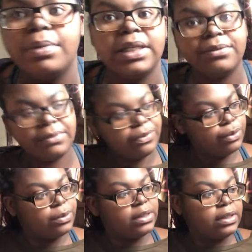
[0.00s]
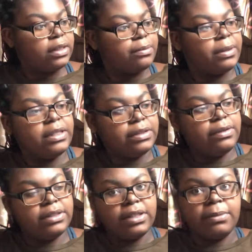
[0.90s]
But before we can get an earpod, let's go
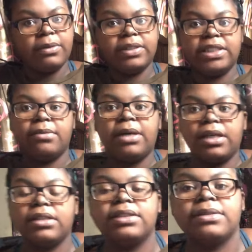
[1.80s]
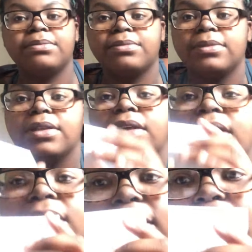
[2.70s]
ahead and talk about what's in the box.
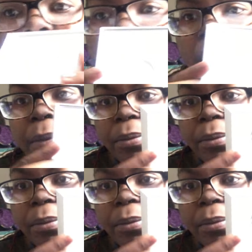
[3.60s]
Okay.